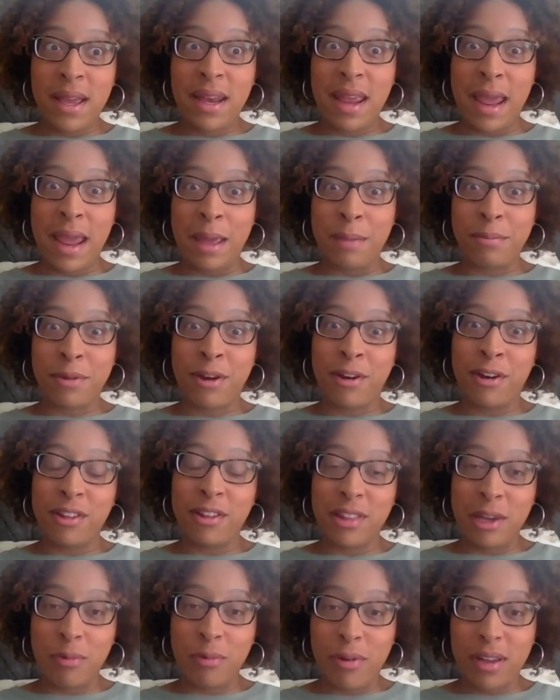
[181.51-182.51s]
am
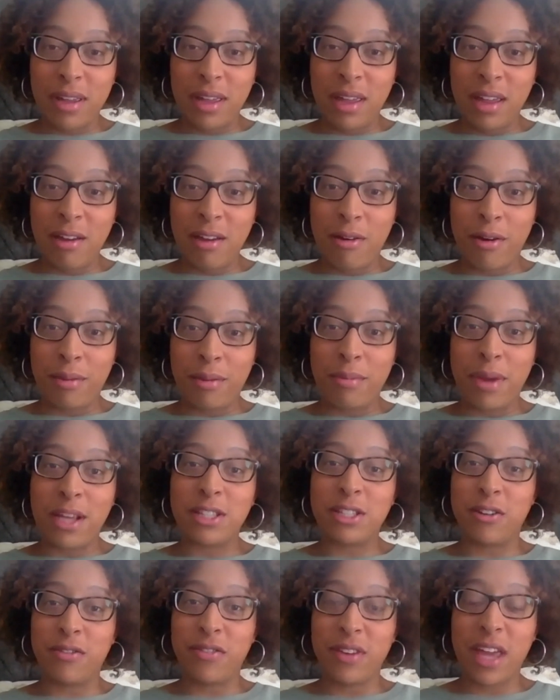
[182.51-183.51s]
currently working on my
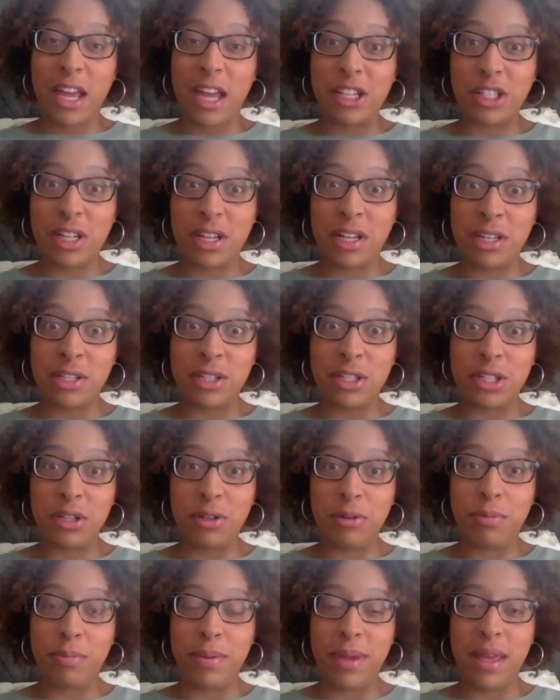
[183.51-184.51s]
certification
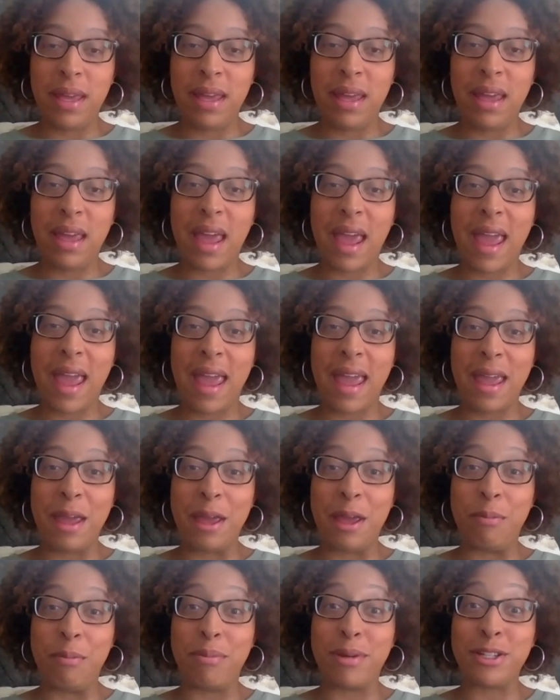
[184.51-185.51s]
to be
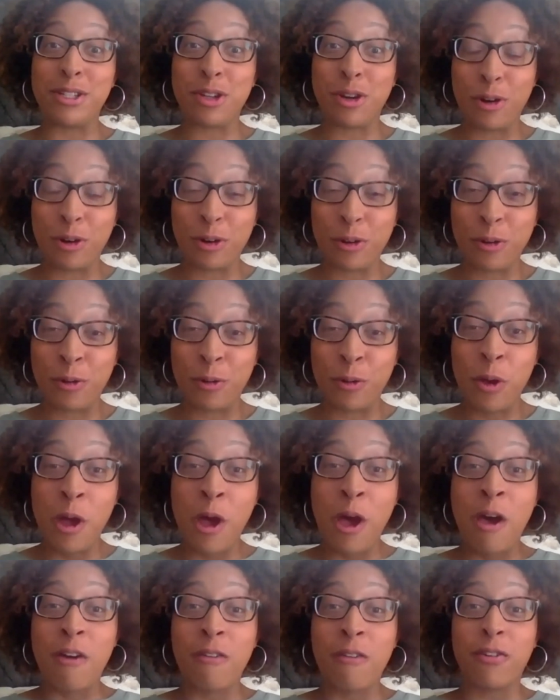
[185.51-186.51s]
a maternal
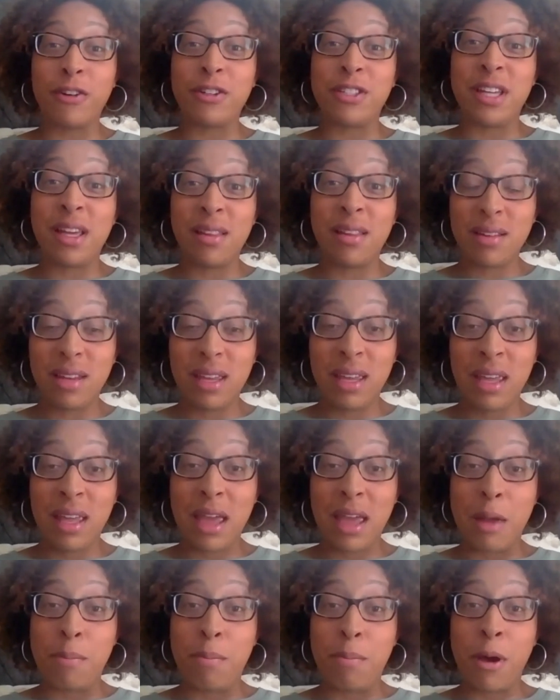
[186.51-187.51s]

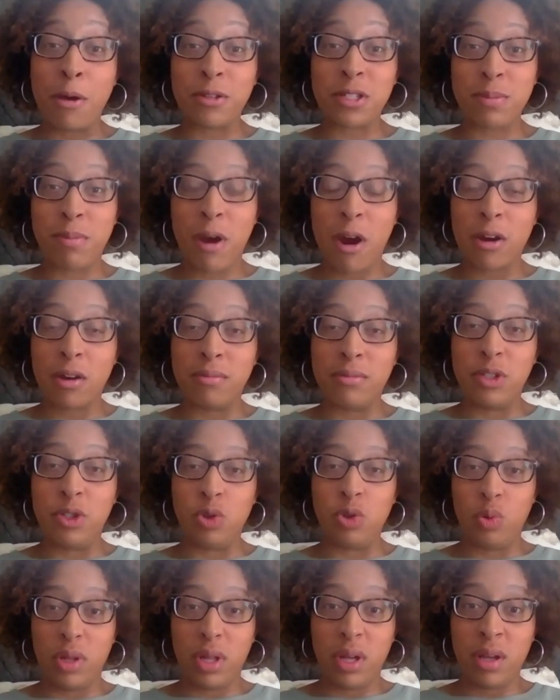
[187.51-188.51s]
fertility and postpartum
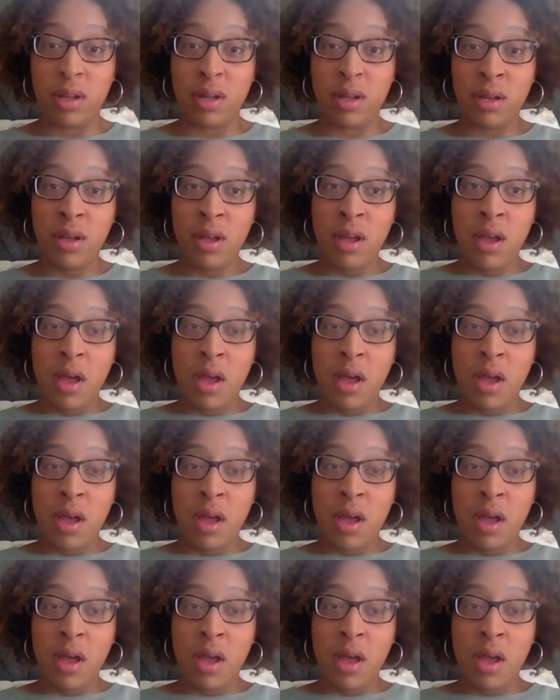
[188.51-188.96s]
doula.